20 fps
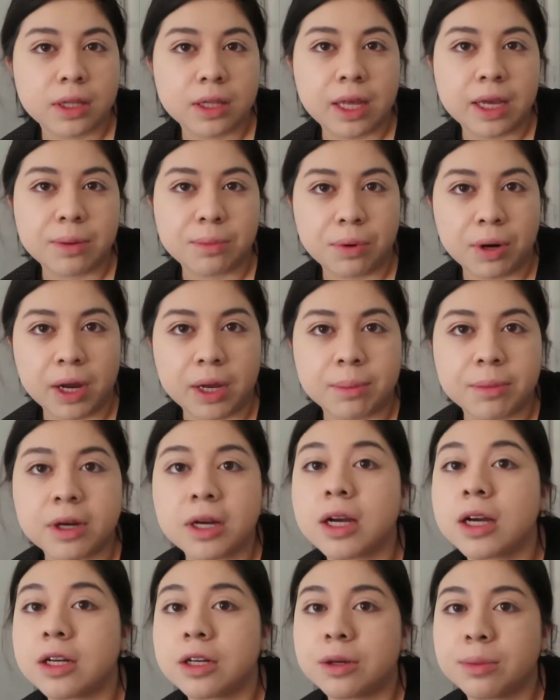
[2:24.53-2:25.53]
like primer
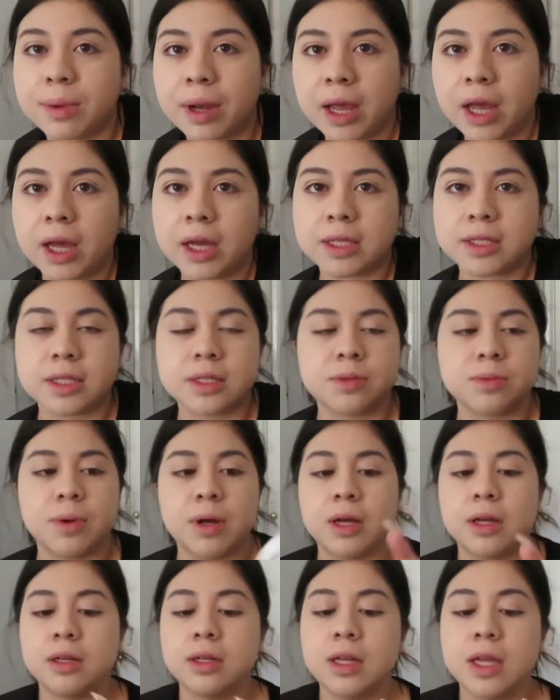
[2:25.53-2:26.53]
under my eyes as
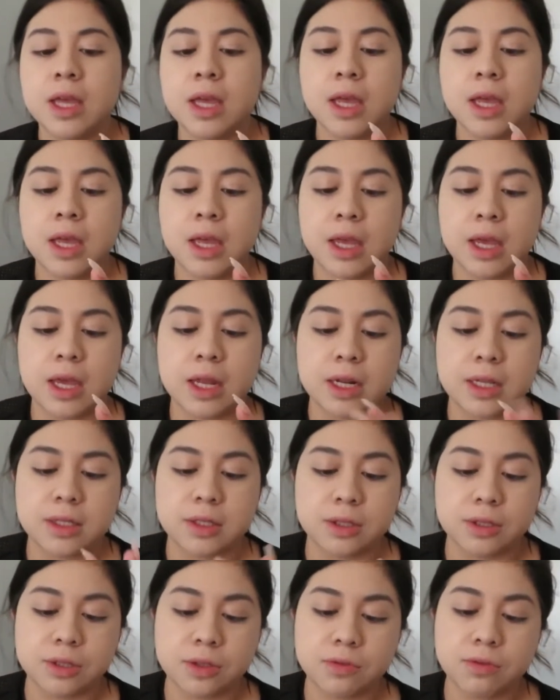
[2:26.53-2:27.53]
well, and it's
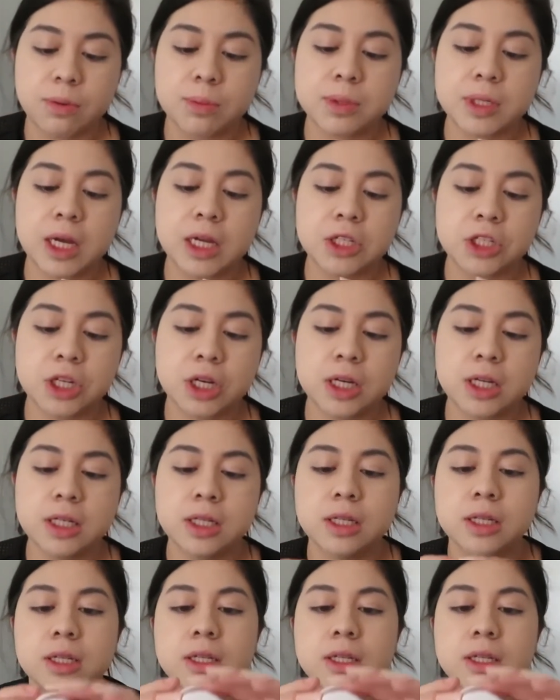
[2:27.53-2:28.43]
also from Tatcha.